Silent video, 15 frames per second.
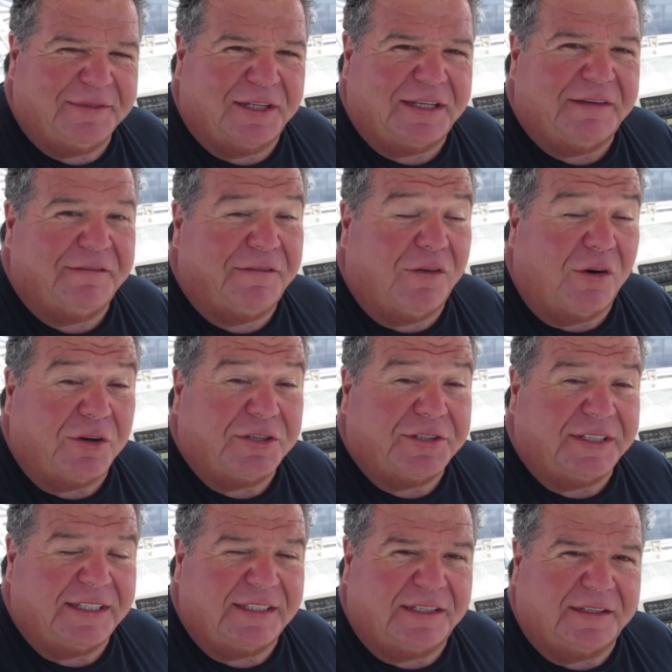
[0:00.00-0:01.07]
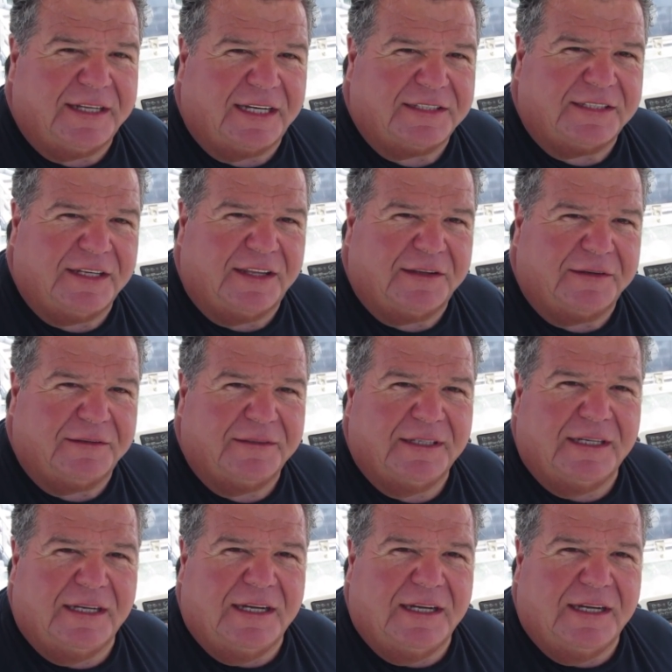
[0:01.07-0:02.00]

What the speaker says: I'm looking forward to it. Go catch another